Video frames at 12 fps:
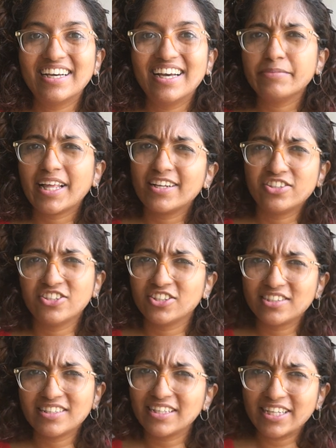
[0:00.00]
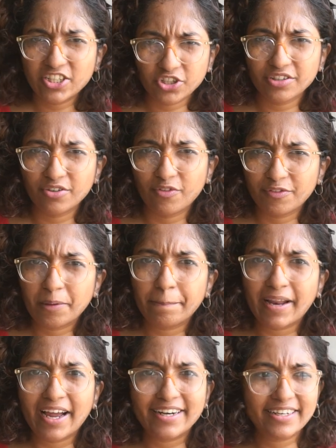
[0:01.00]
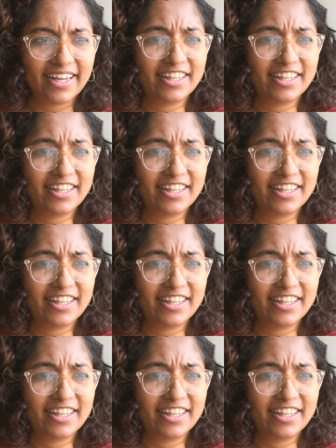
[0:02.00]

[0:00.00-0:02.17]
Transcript: That's just the nature of the plant.